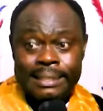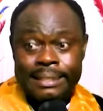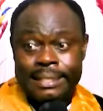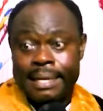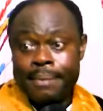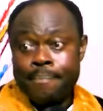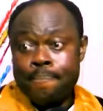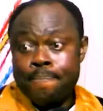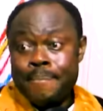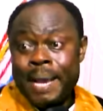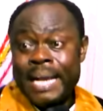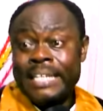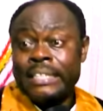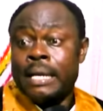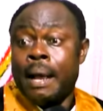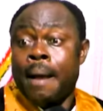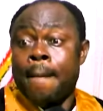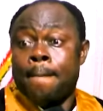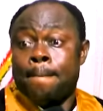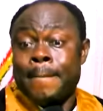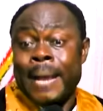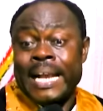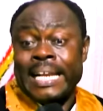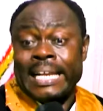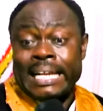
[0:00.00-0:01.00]

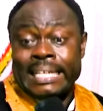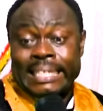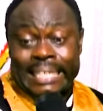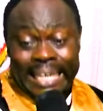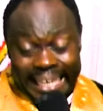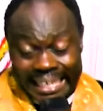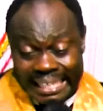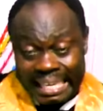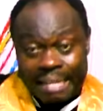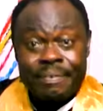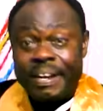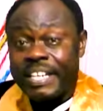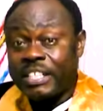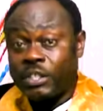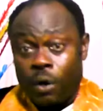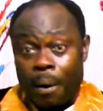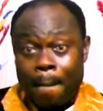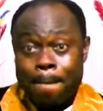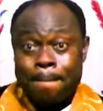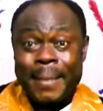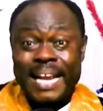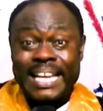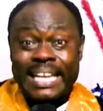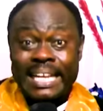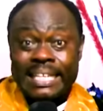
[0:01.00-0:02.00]
make a declaration,
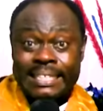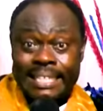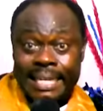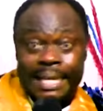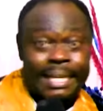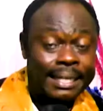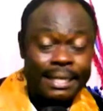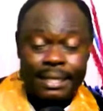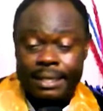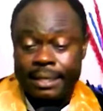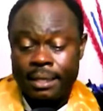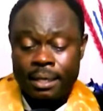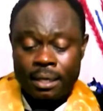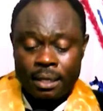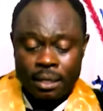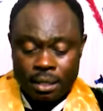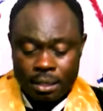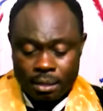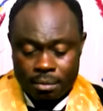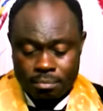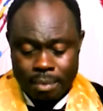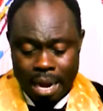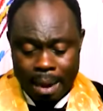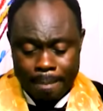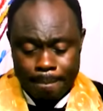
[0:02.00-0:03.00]
make a decree,
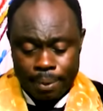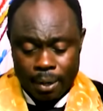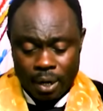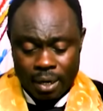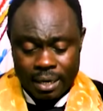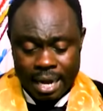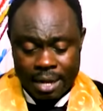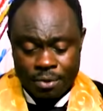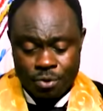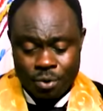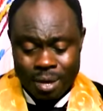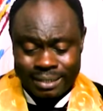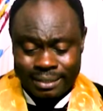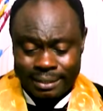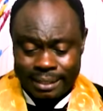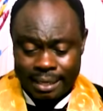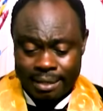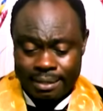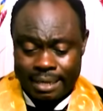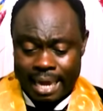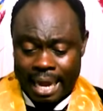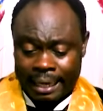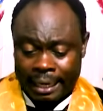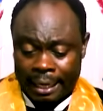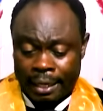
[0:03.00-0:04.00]
my brother, you are still
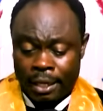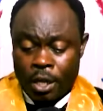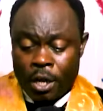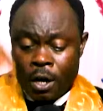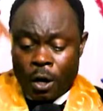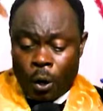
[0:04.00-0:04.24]
lacking.